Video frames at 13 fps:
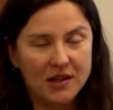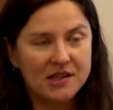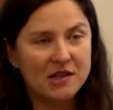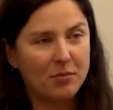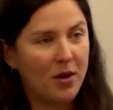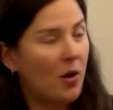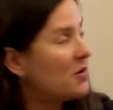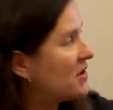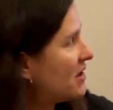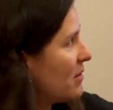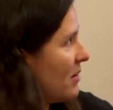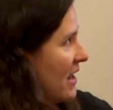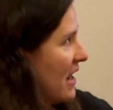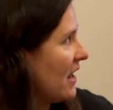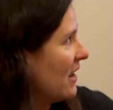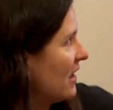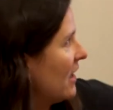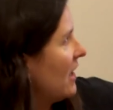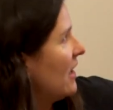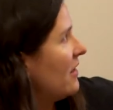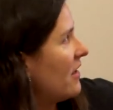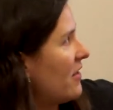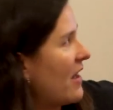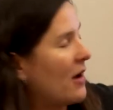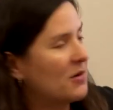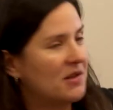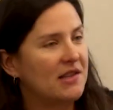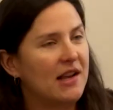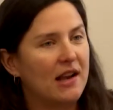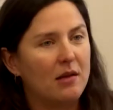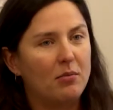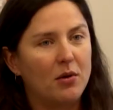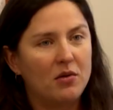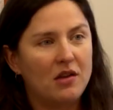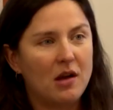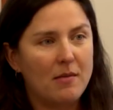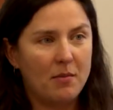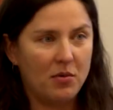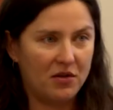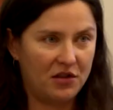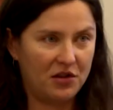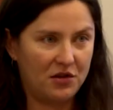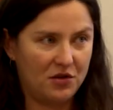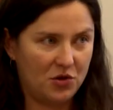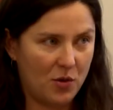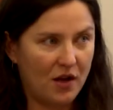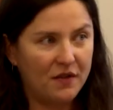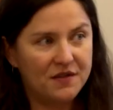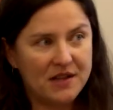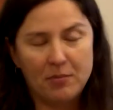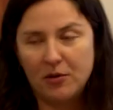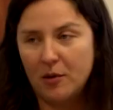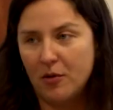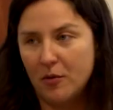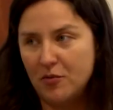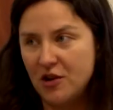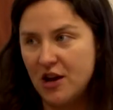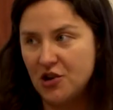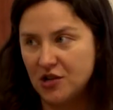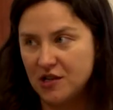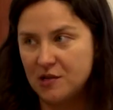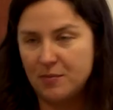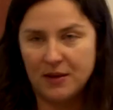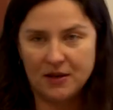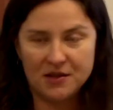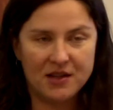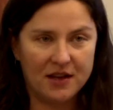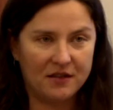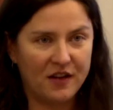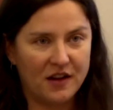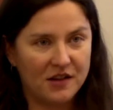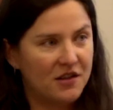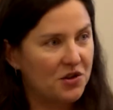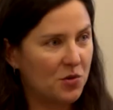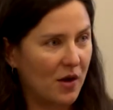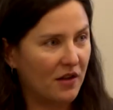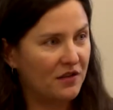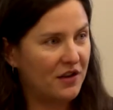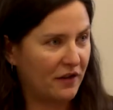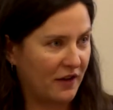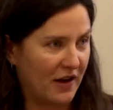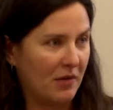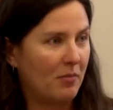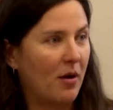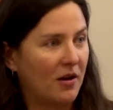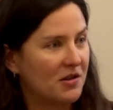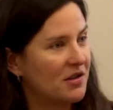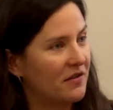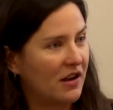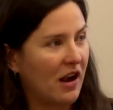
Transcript: It's supposed to be that the House and Senate both come up with 12 separate appropriations bills that fund the 12 different parts of the